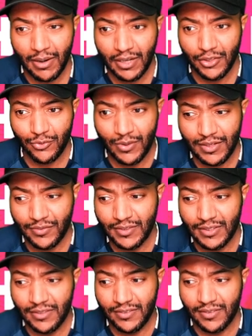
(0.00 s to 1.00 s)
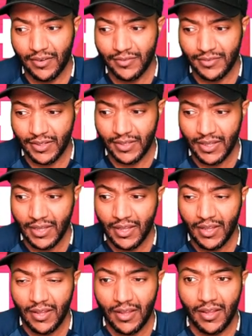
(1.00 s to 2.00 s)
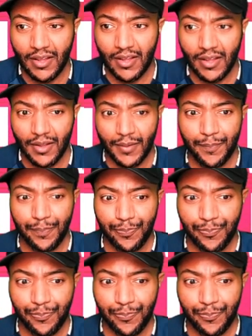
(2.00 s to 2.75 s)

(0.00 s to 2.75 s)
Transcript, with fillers: Marcus Rashford deserves it uh,